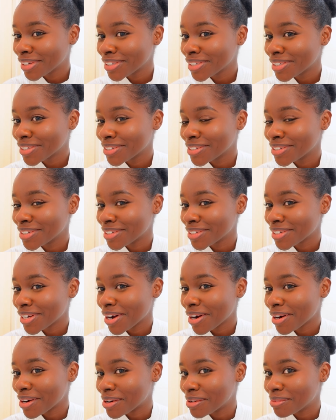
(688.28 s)
to just
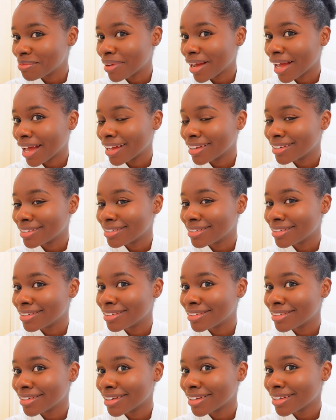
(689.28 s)
come
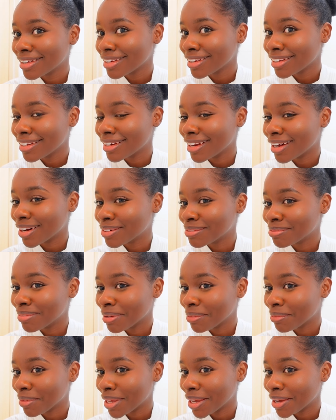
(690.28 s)
and clean out
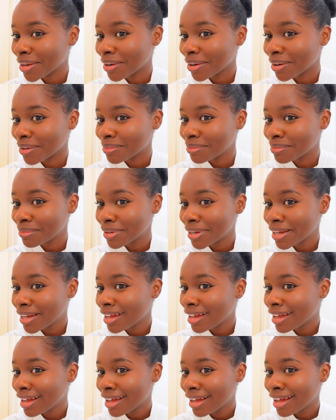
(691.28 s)
my makeup
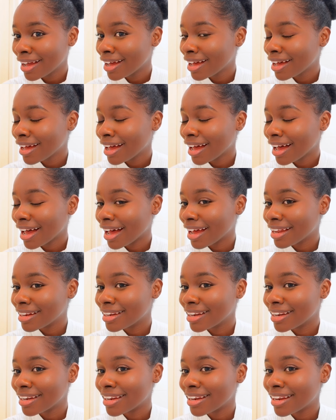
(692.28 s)

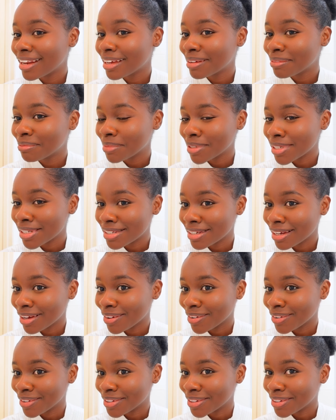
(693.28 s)
and let me
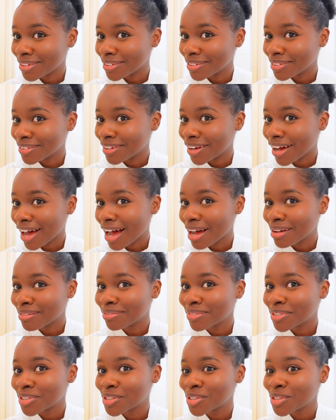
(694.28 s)
tell you
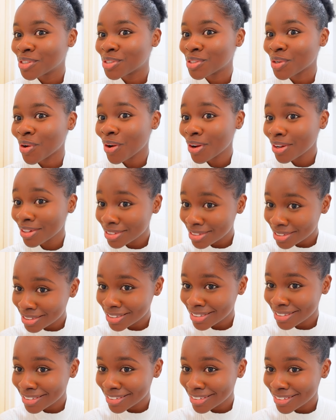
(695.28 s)
I'm
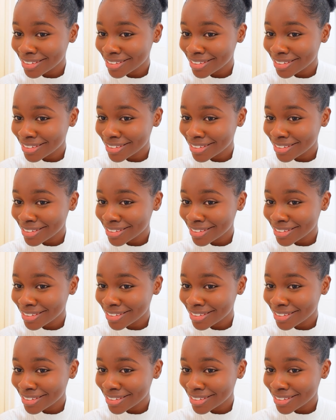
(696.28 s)
shocked